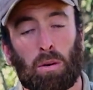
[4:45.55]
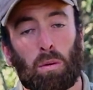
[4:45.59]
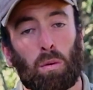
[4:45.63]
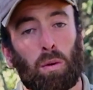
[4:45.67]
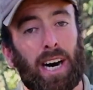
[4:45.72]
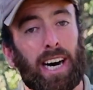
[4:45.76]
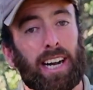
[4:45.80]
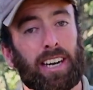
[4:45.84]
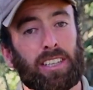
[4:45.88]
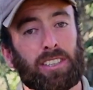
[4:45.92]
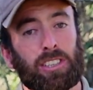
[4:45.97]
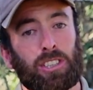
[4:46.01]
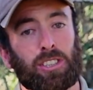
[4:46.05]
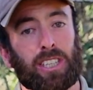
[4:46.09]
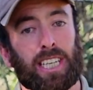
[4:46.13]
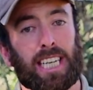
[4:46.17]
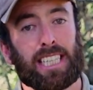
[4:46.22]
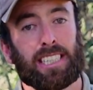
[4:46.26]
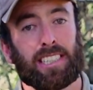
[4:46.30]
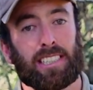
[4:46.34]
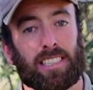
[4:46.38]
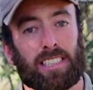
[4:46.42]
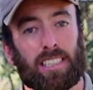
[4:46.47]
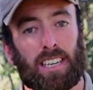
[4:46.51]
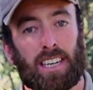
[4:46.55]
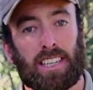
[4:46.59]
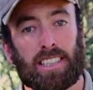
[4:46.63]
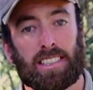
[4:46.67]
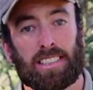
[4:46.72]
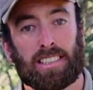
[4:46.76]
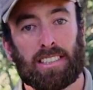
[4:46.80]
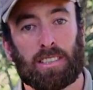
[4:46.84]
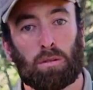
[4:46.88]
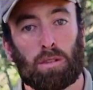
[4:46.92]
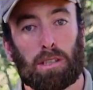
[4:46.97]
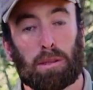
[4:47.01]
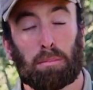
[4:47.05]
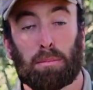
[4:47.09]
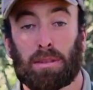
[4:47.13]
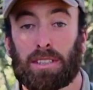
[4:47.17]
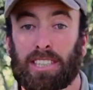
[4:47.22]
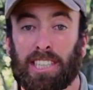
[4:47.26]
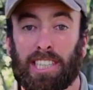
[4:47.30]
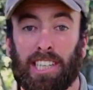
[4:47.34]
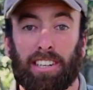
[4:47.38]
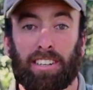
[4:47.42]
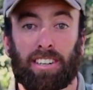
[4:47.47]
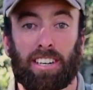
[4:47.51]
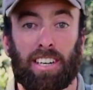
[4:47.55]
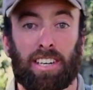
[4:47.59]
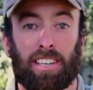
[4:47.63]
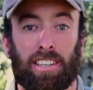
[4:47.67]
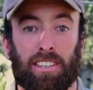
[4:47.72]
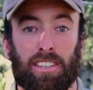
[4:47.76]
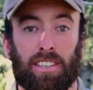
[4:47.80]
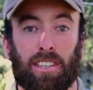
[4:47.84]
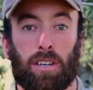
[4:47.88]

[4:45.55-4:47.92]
why don't you get started with building your own?